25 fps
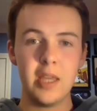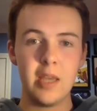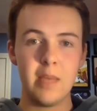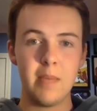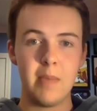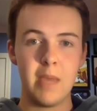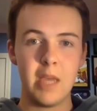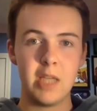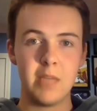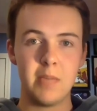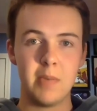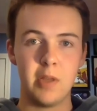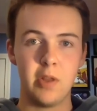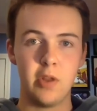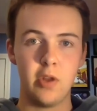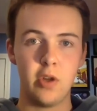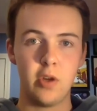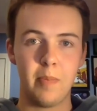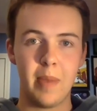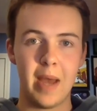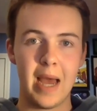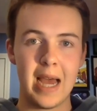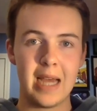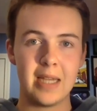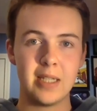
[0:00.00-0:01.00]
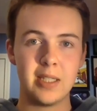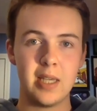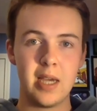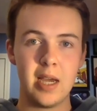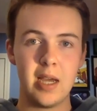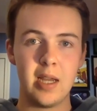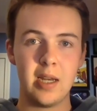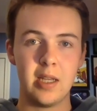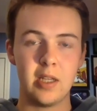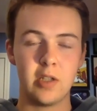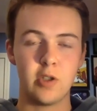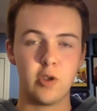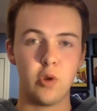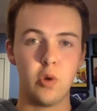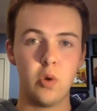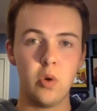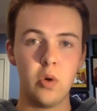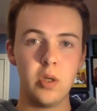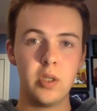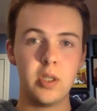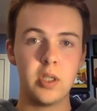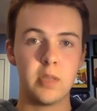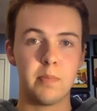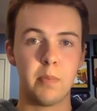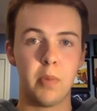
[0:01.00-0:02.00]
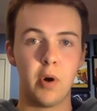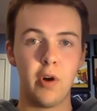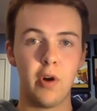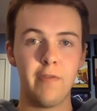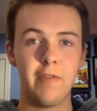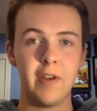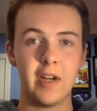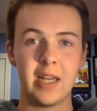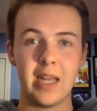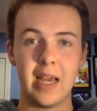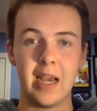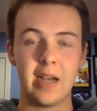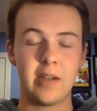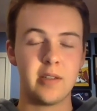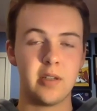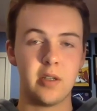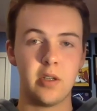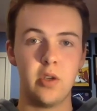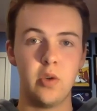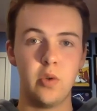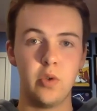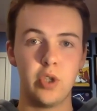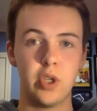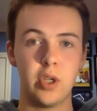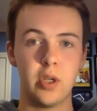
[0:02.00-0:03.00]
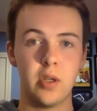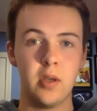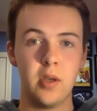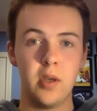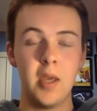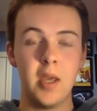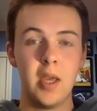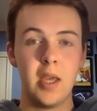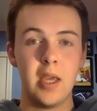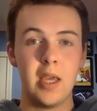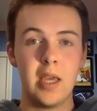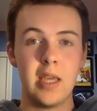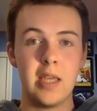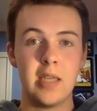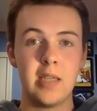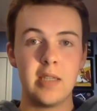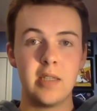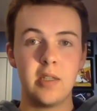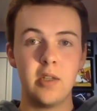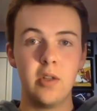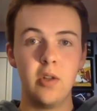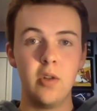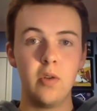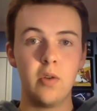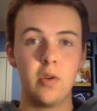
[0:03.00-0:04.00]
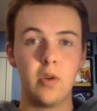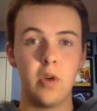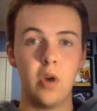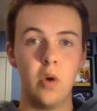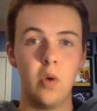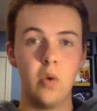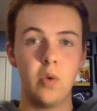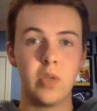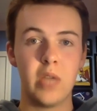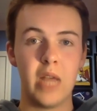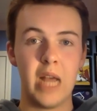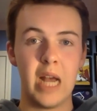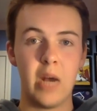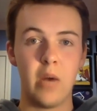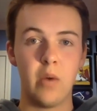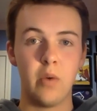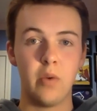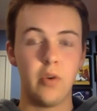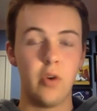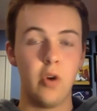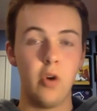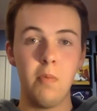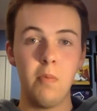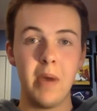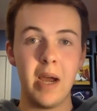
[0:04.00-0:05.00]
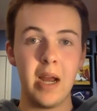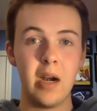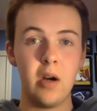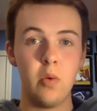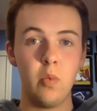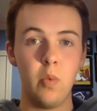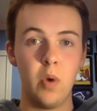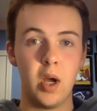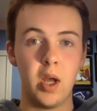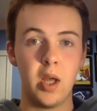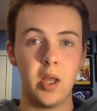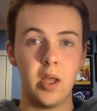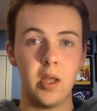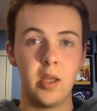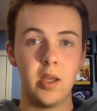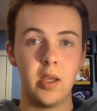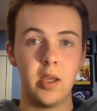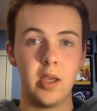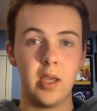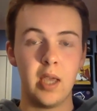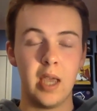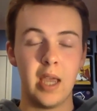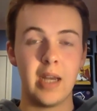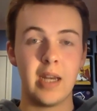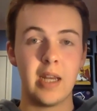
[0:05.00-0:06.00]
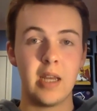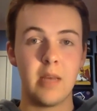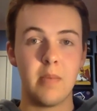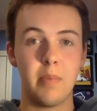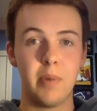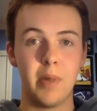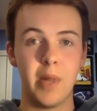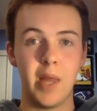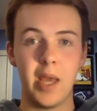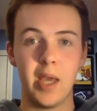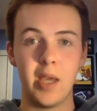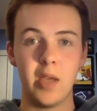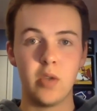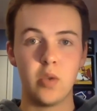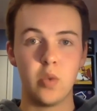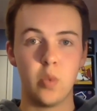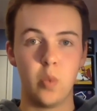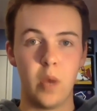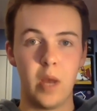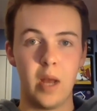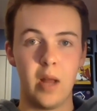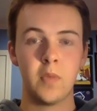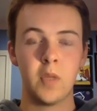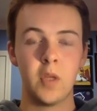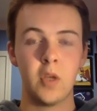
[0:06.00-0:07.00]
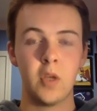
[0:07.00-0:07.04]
that makes me look past that is Lawrence's perfect execution. He still goes out no matter what, and he plays well.